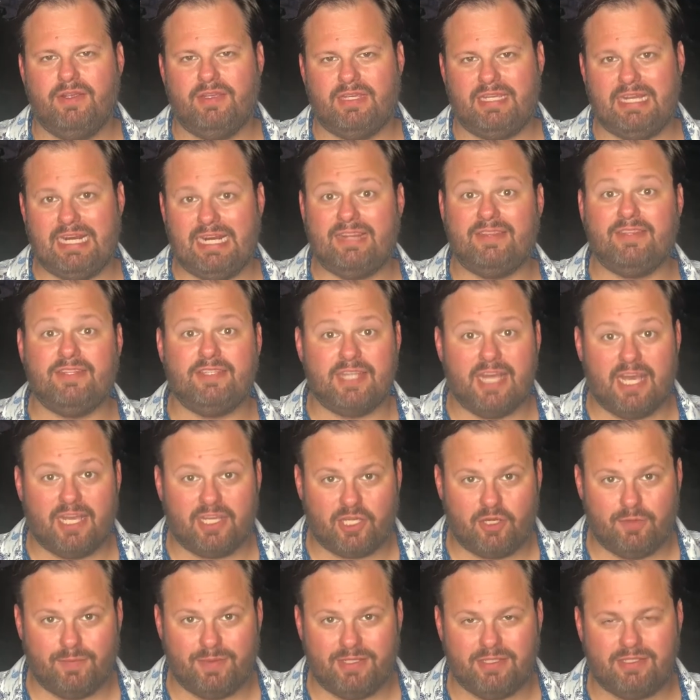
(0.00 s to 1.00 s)
getting the
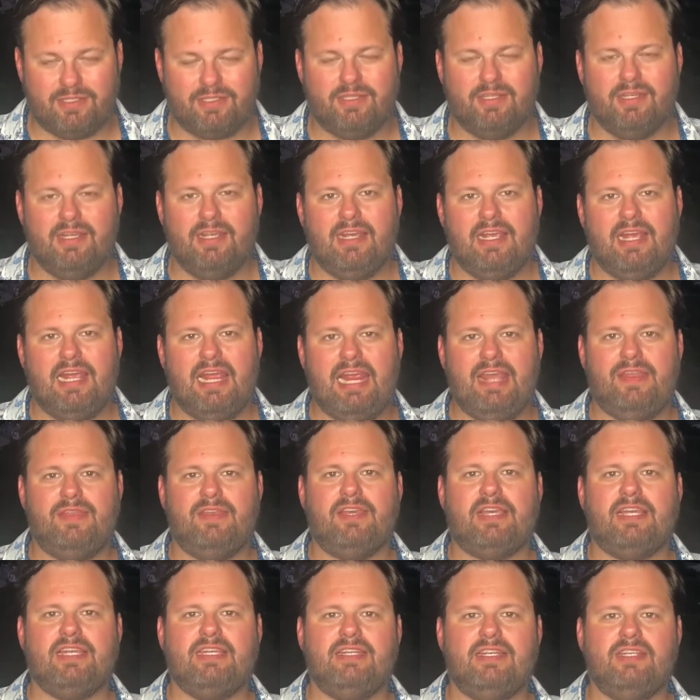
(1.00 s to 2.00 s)
documents, and the
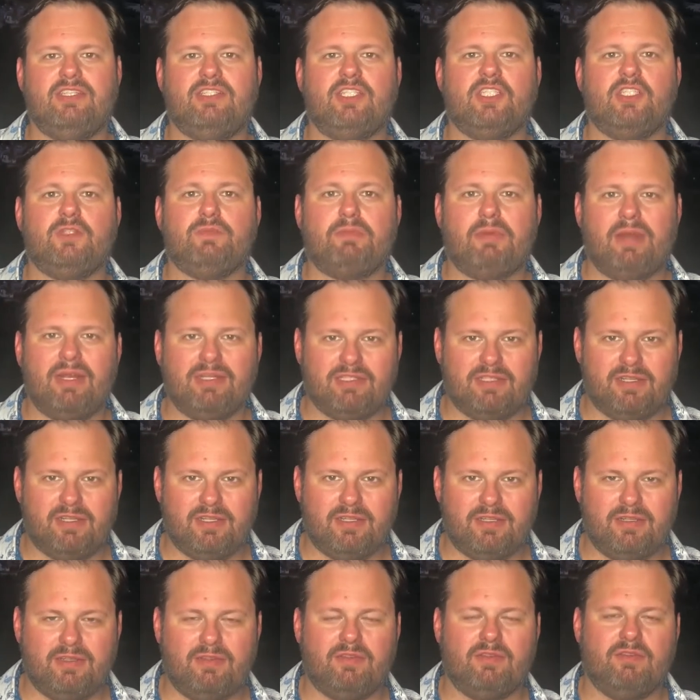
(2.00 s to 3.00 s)
conditions
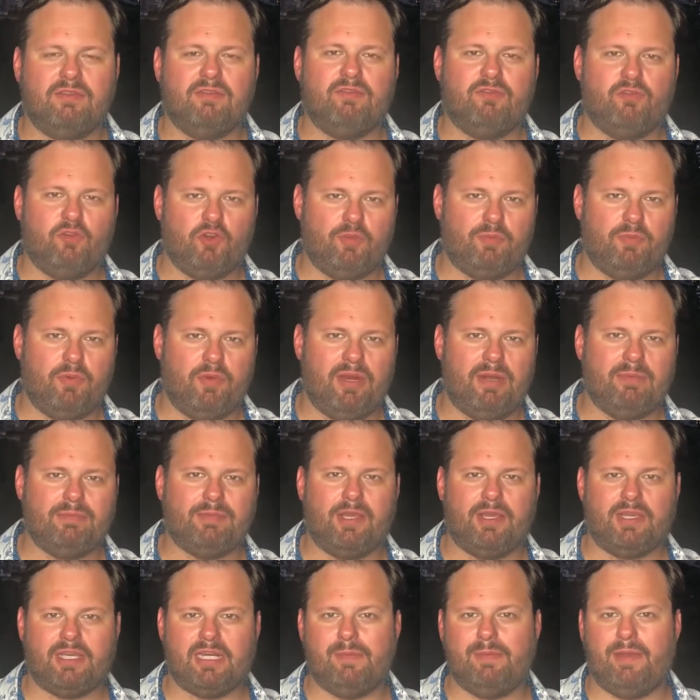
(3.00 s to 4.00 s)
precedent, 4th point I'm
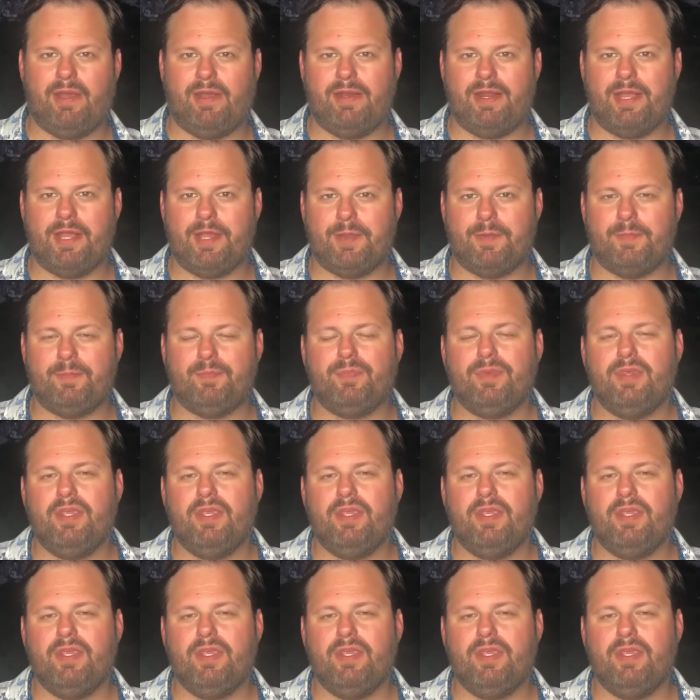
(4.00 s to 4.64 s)
talking about now,